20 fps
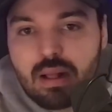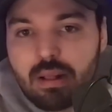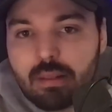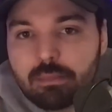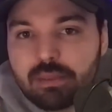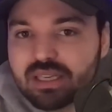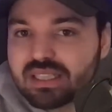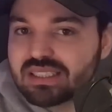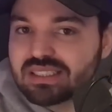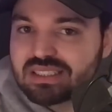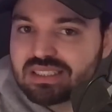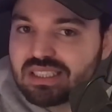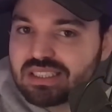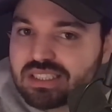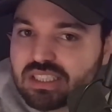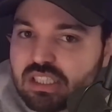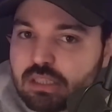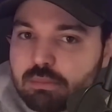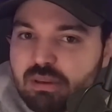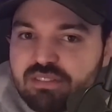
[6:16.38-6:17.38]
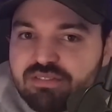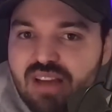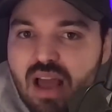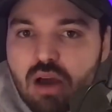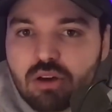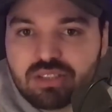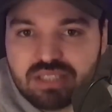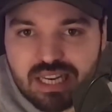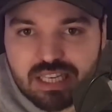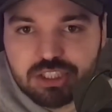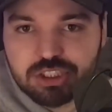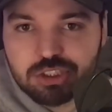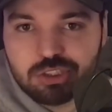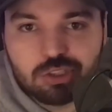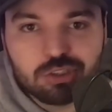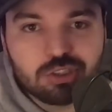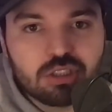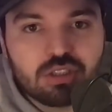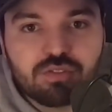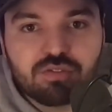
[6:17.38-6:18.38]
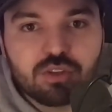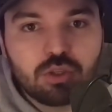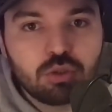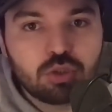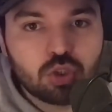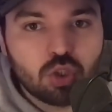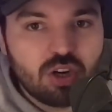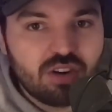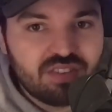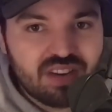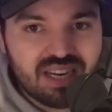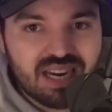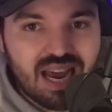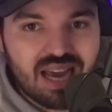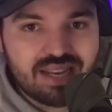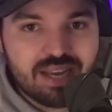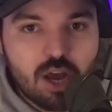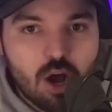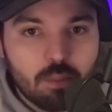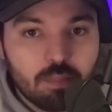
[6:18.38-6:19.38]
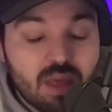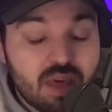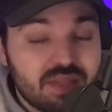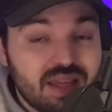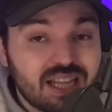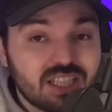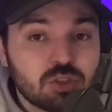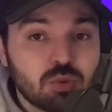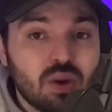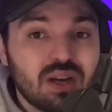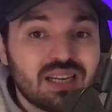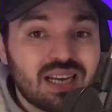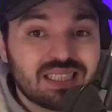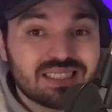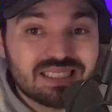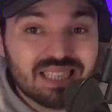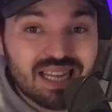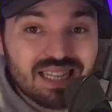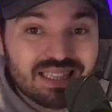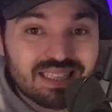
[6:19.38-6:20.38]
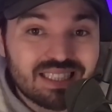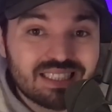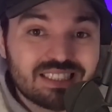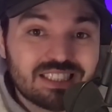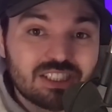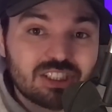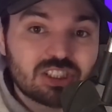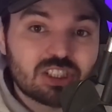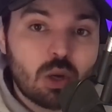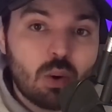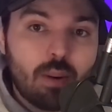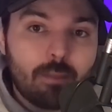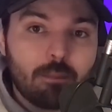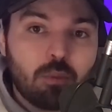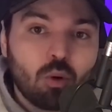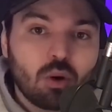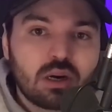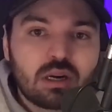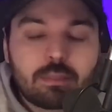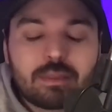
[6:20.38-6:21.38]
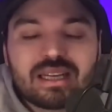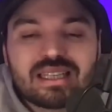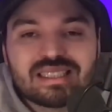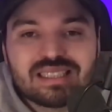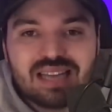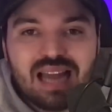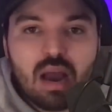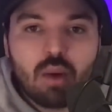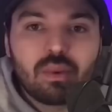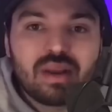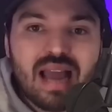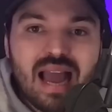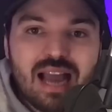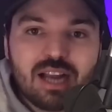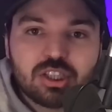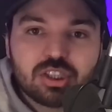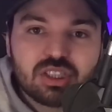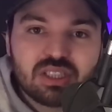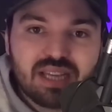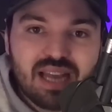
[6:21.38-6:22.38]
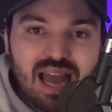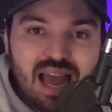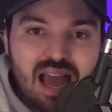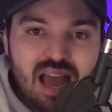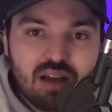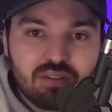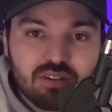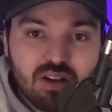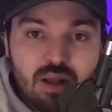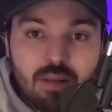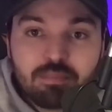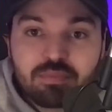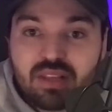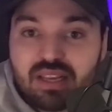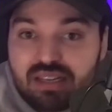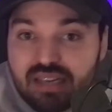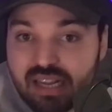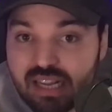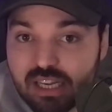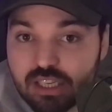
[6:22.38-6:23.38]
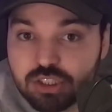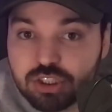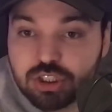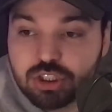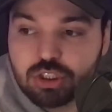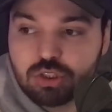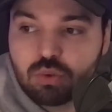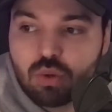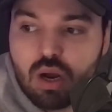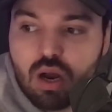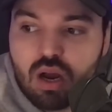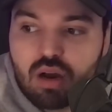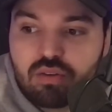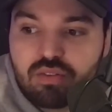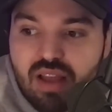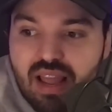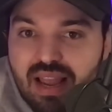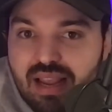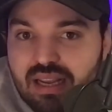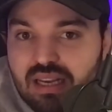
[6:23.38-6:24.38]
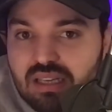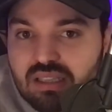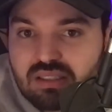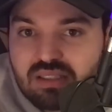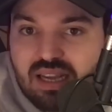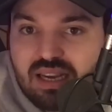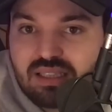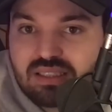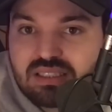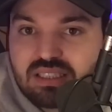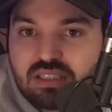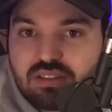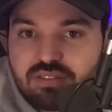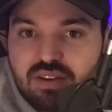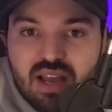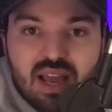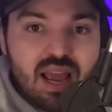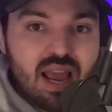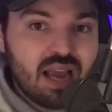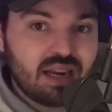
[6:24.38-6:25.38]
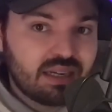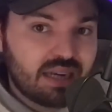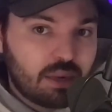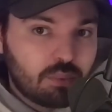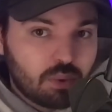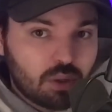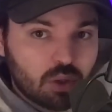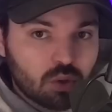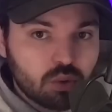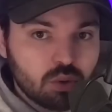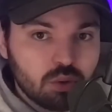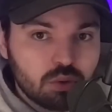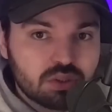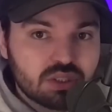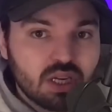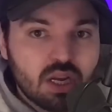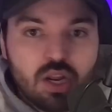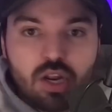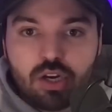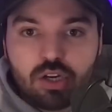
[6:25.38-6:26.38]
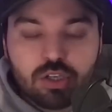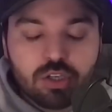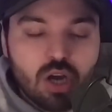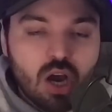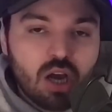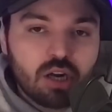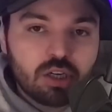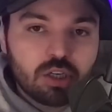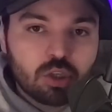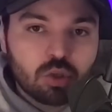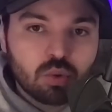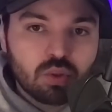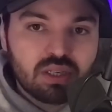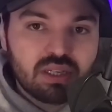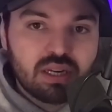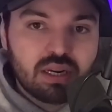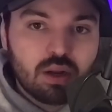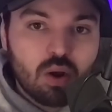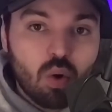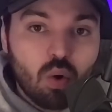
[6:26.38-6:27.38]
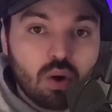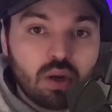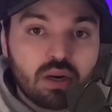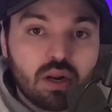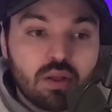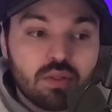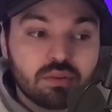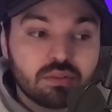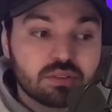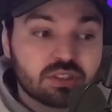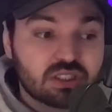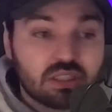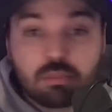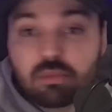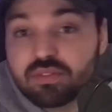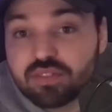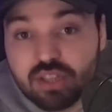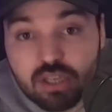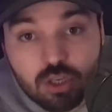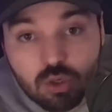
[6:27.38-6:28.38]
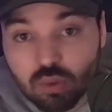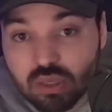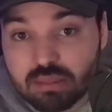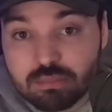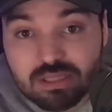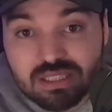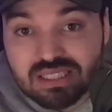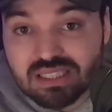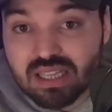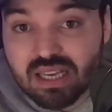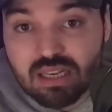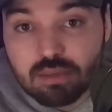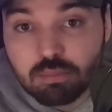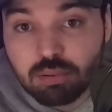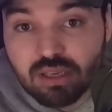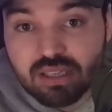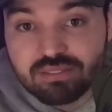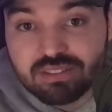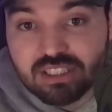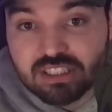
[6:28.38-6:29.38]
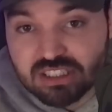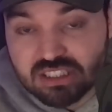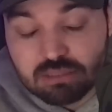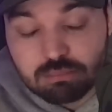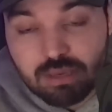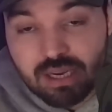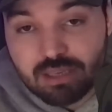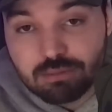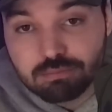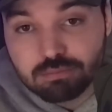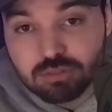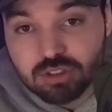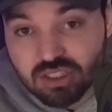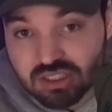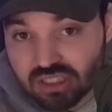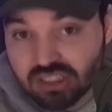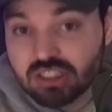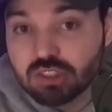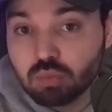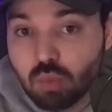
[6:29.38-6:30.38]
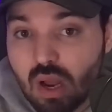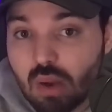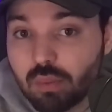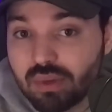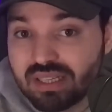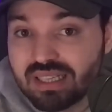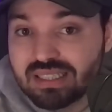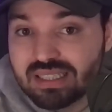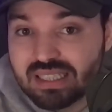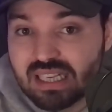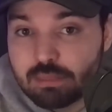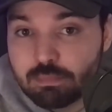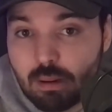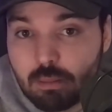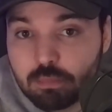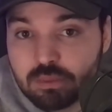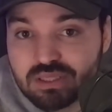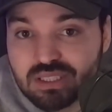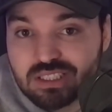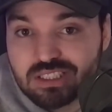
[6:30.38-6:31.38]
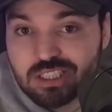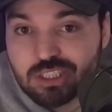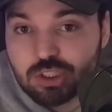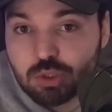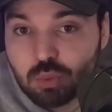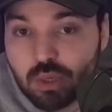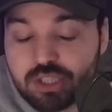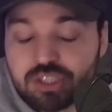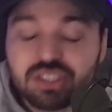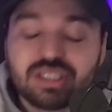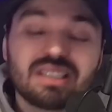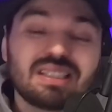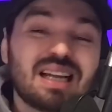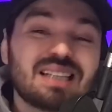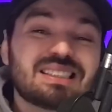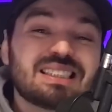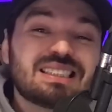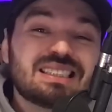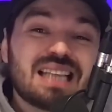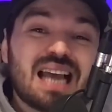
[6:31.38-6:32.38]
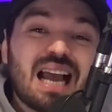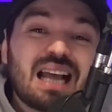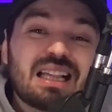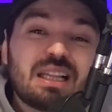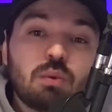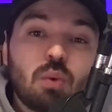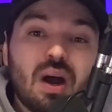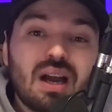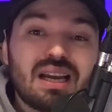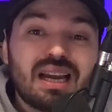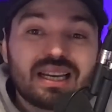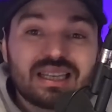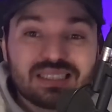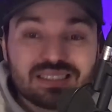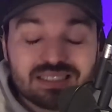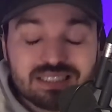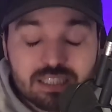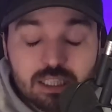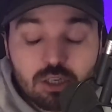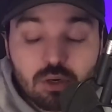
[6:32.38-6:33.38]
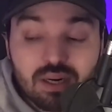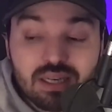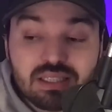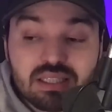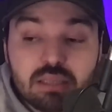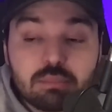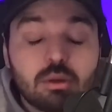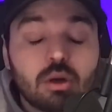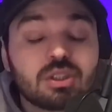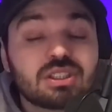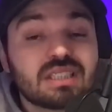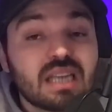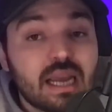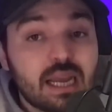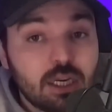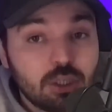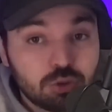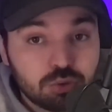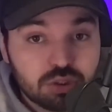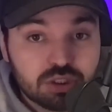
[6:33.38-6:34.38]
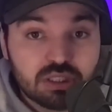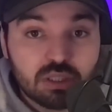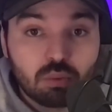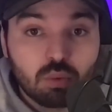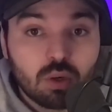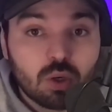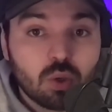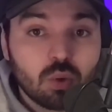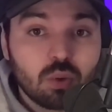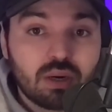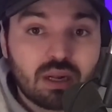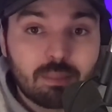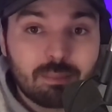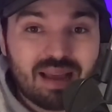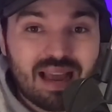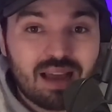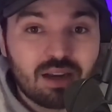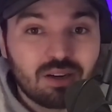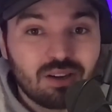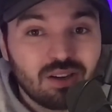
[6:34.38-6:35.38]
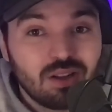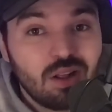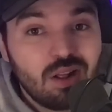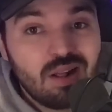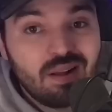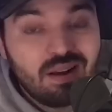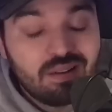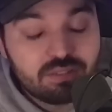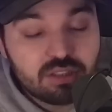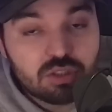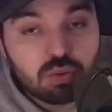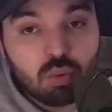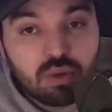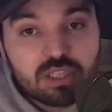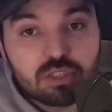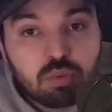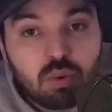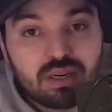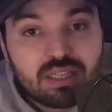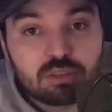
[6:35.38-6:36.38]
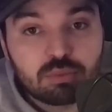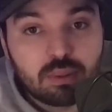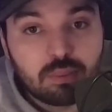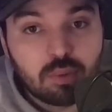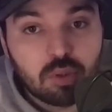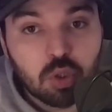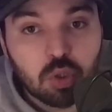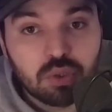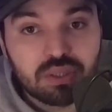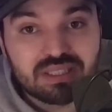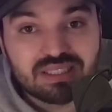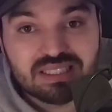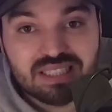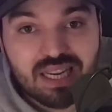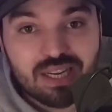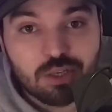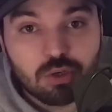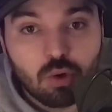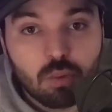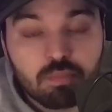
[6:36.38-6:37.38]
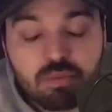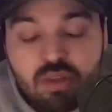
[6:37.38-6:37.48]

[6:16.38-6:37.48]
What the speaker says: because this could be foundational to the future of NIL. And that's why I say this is so important, because now we actually have an issue of a collective and a recruit not agreeing on some of the agreements they had previously made. So this is why we need to keep up with this situation, and that's exactly why I consider it the most interesting recruiting battle of the 2023 recruiting cycle.